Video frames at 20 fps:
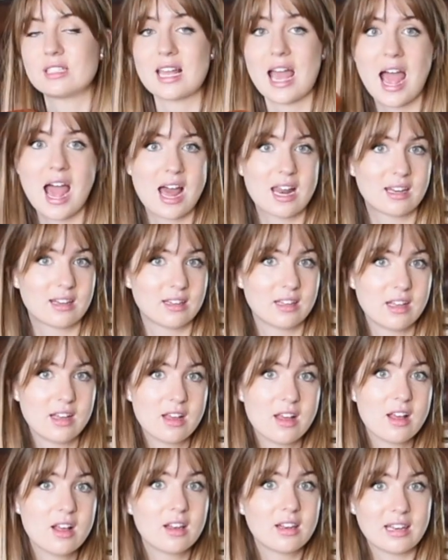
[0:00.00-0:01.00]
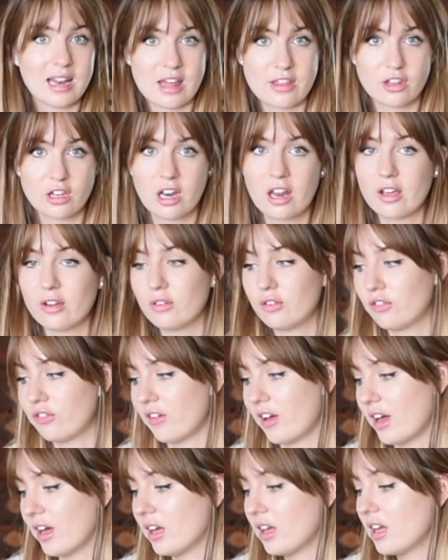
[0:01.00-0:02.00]
a tan leather
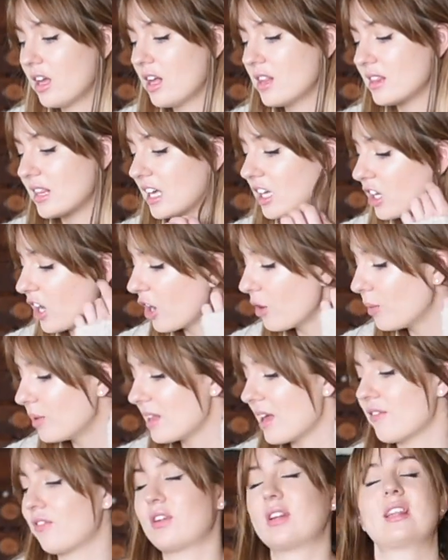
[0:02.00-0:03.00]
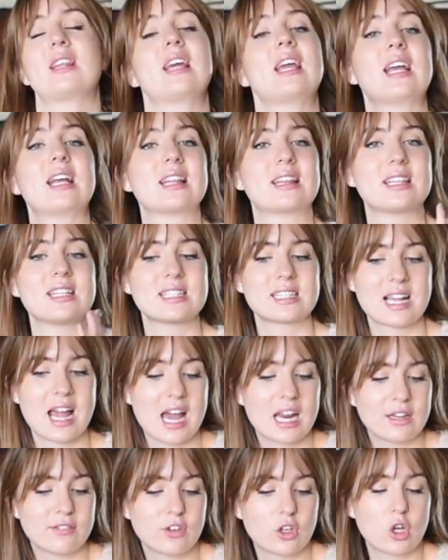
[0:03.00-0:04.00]
loafer. They go with everything. This
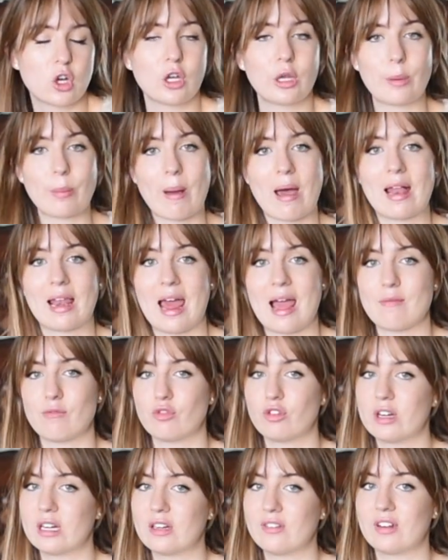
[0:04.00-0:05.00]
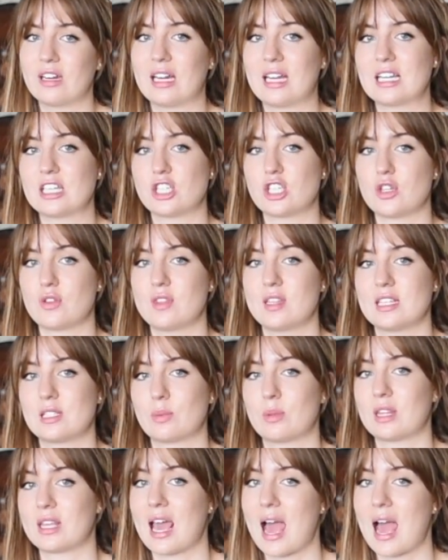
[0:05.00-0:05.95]
kind of a colour palette I'm really into. This with